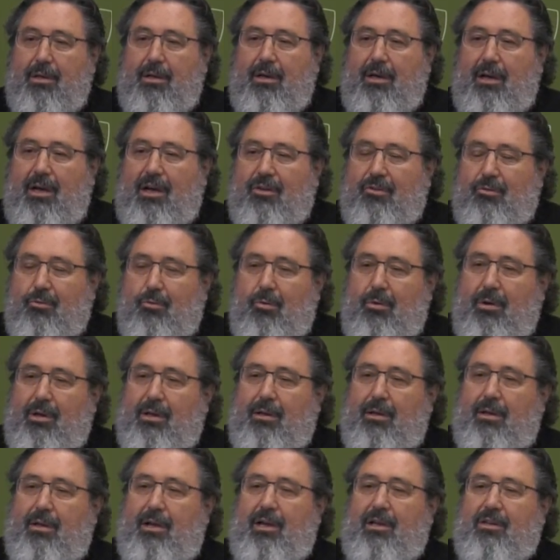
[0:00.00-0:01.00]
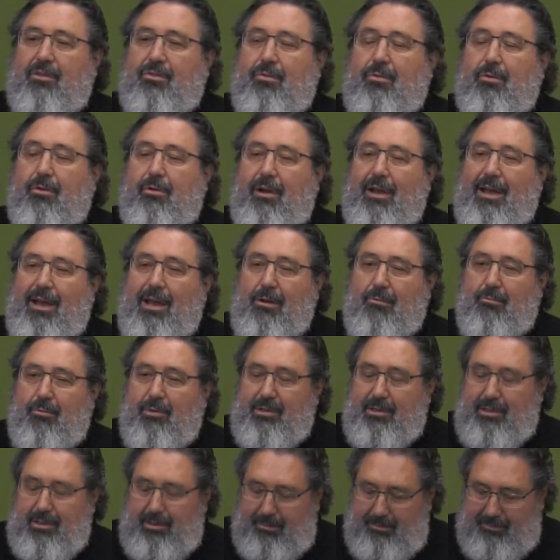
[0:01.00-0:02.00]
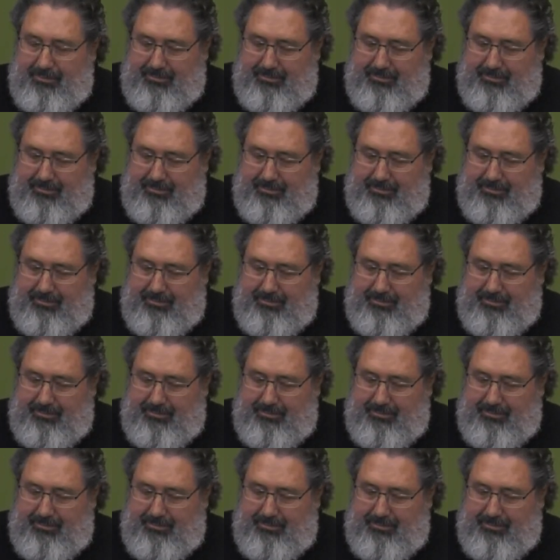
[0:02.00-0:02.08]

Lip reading: as well as for equity.